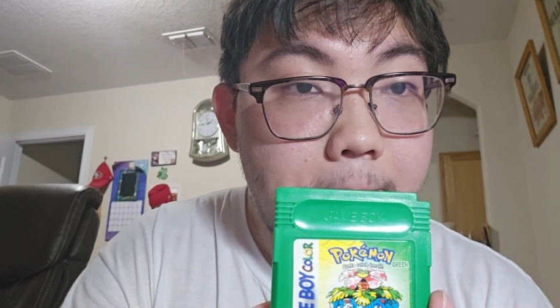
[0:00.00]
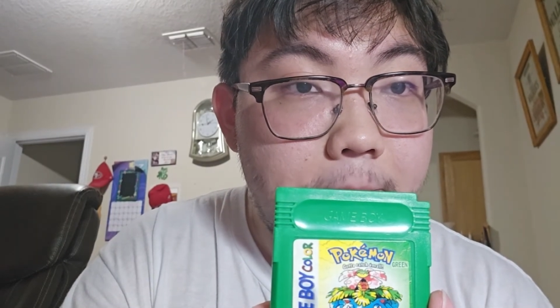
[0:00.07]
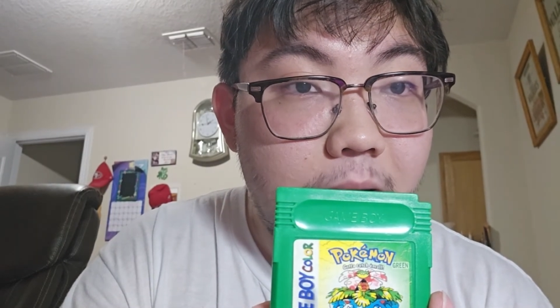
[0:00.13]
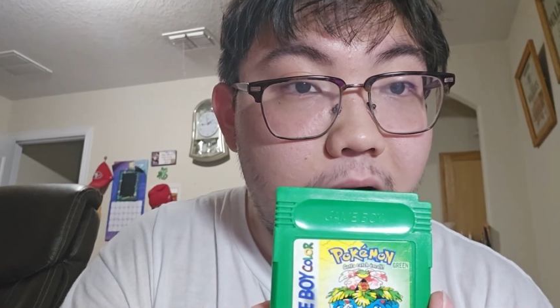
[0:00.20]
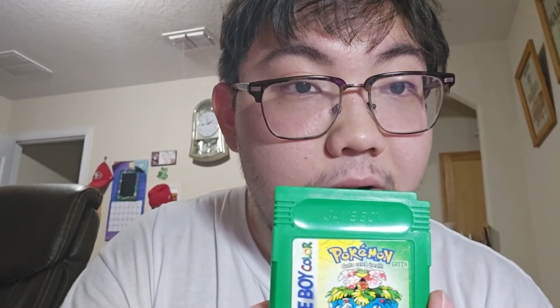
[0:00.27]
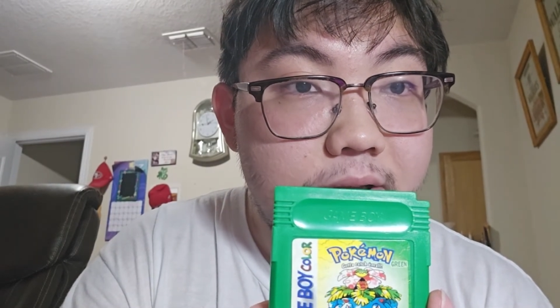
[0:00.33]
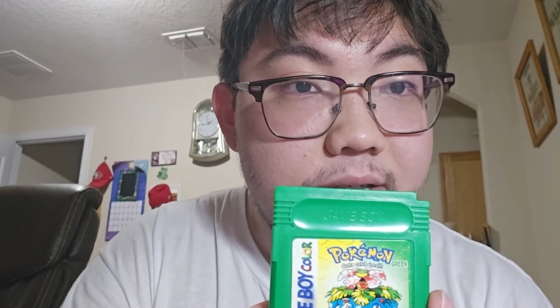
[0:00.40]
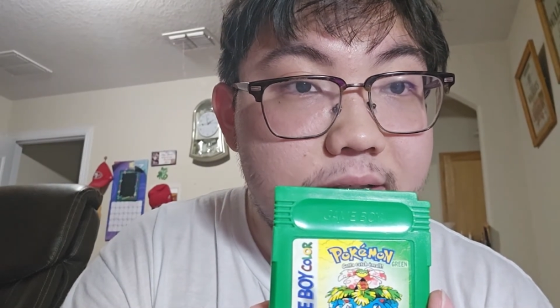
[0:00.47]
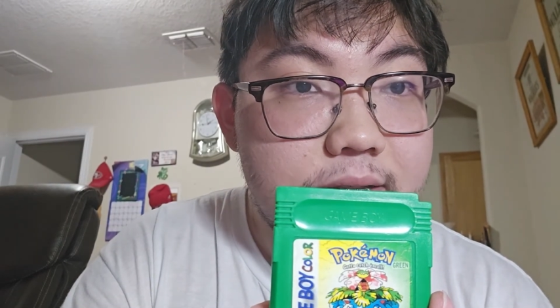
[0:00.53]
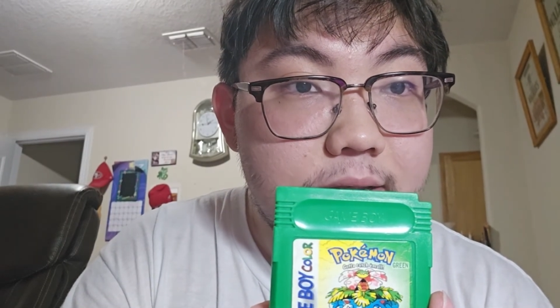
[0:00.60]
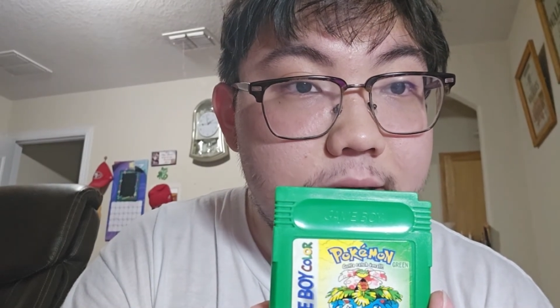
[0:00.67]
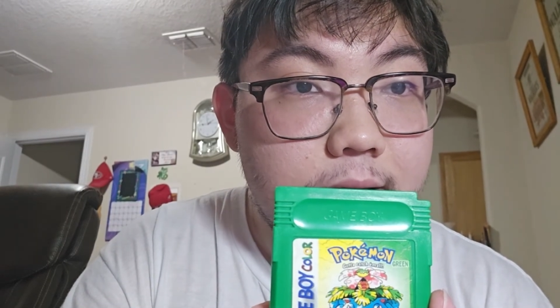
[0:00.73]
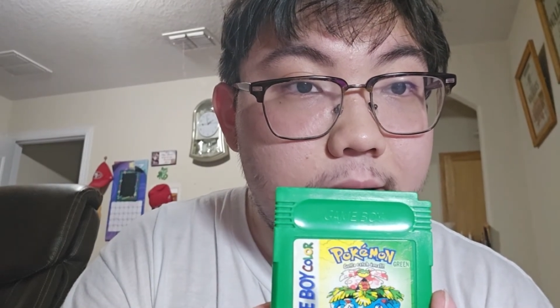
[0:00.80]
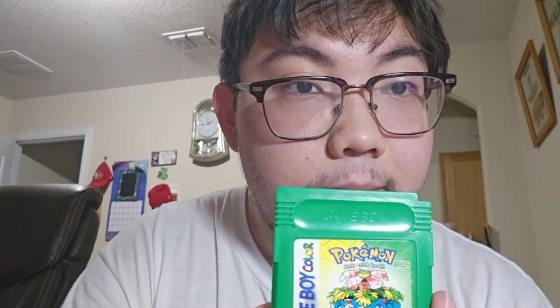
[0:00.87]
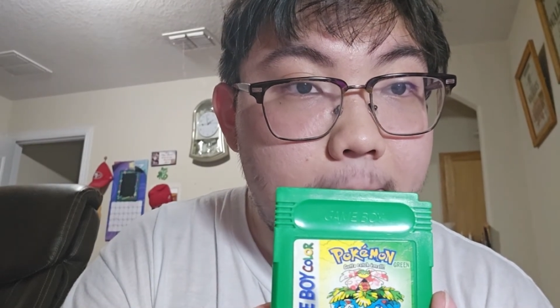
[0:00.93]
see it,
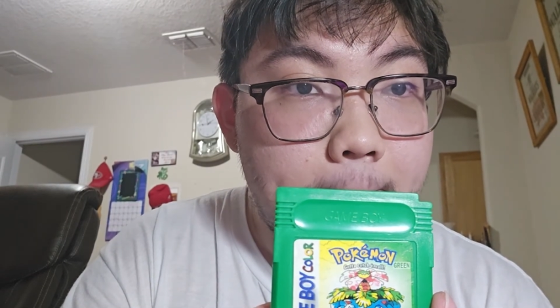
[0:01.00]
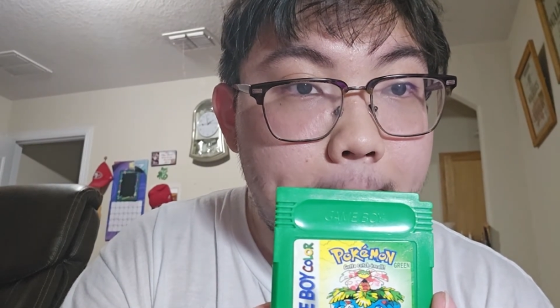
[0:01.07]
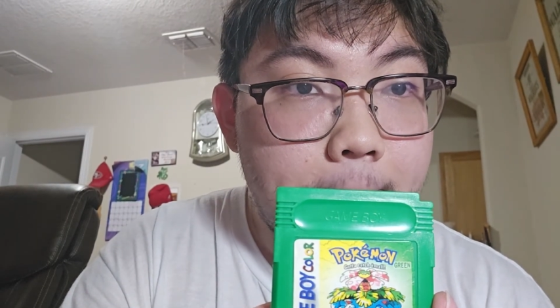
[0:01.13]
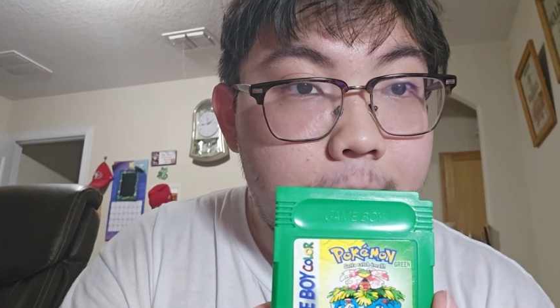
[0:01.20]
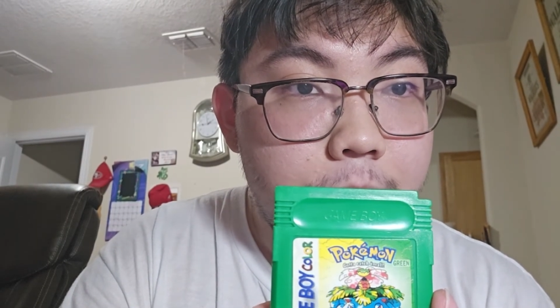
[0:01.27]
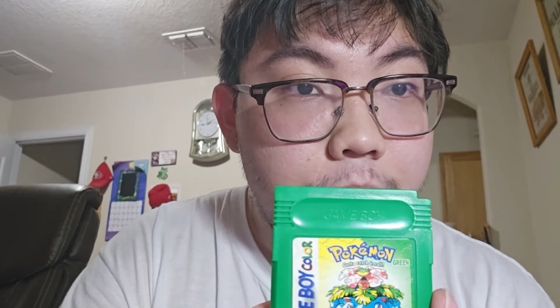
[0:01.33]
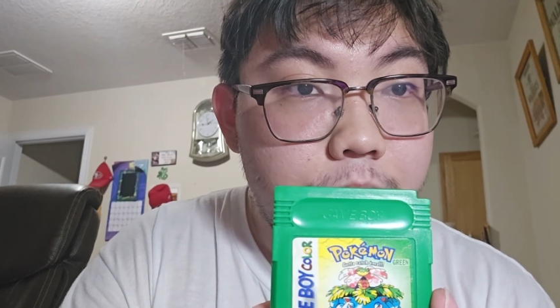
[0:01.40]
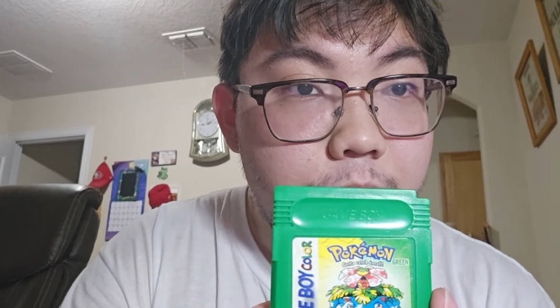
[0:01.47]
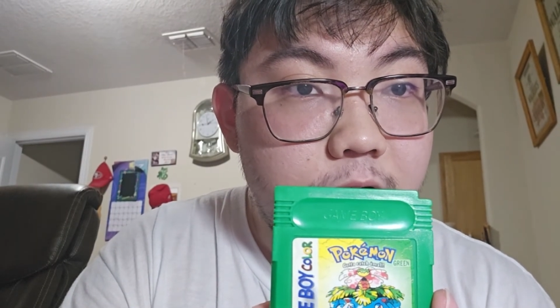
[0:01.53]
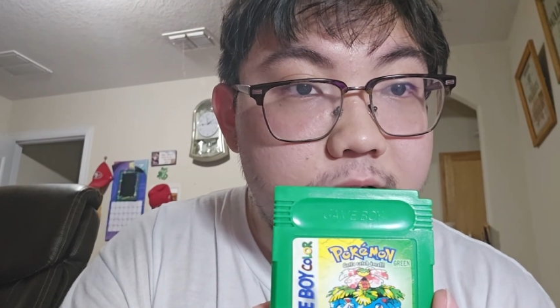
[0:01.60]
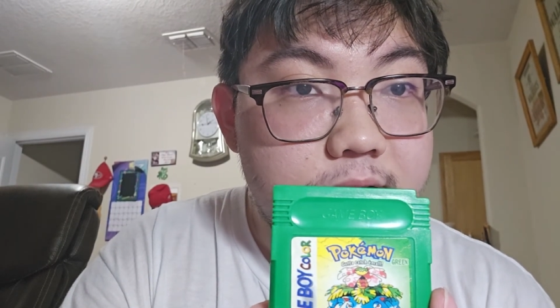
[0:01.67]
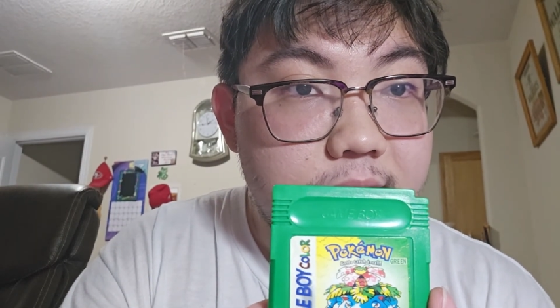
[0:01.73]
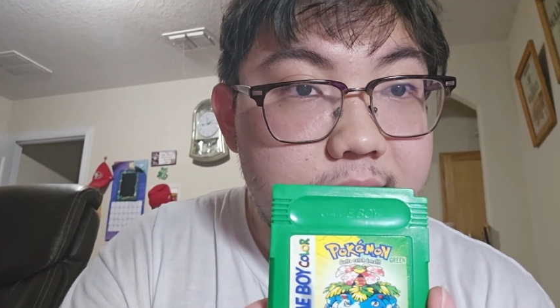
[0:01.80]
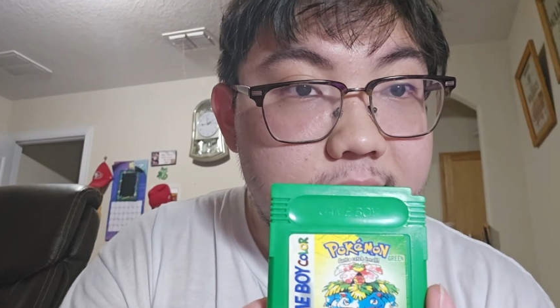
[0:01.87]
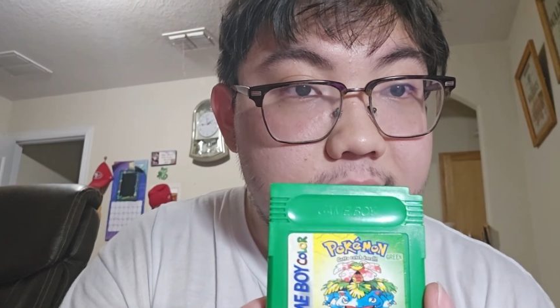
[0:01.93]
but it says
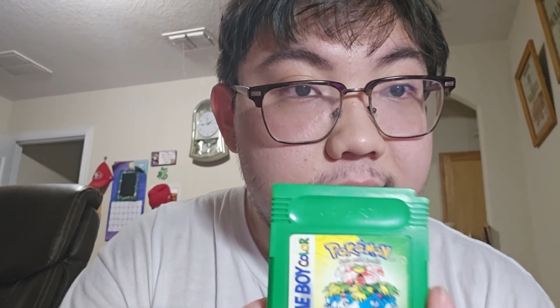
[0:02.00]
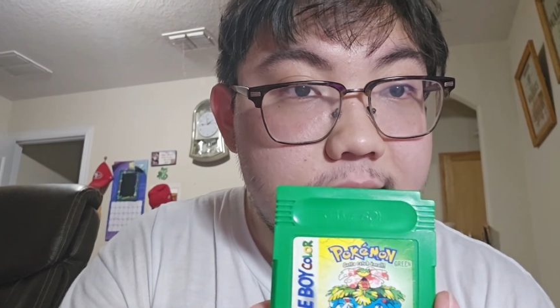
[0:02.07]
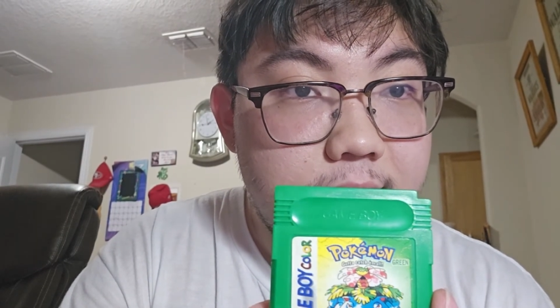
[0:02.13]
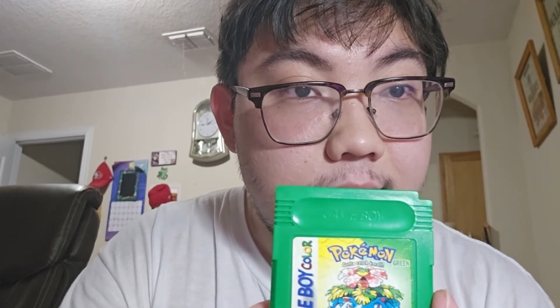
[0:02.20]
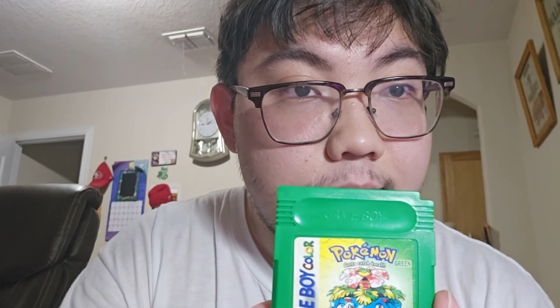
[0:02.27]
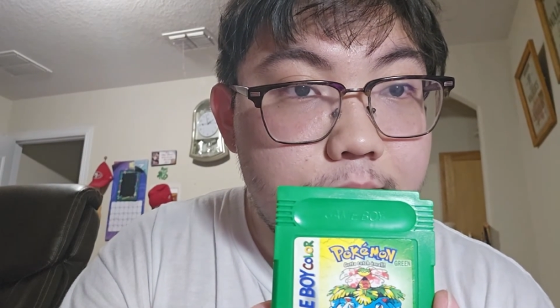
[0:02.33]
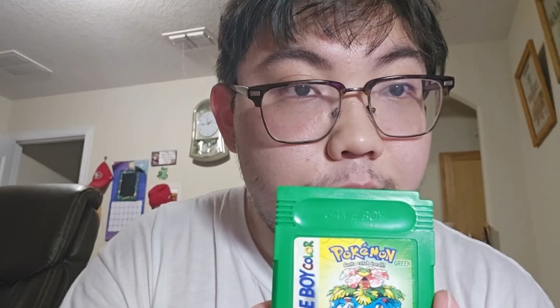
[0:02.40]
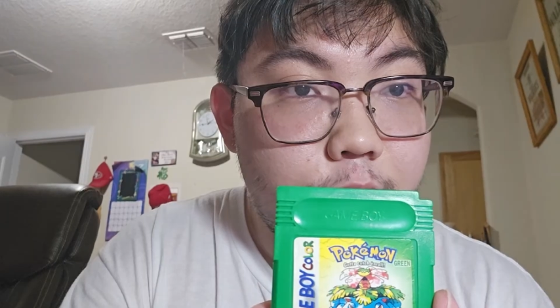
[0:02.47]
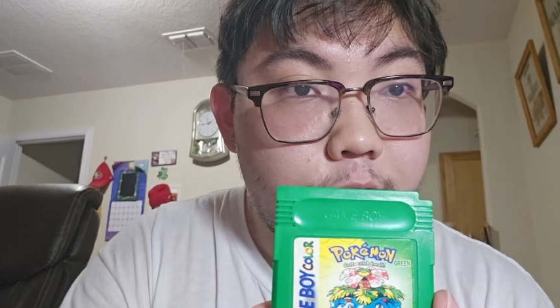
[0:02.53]
Game Boy.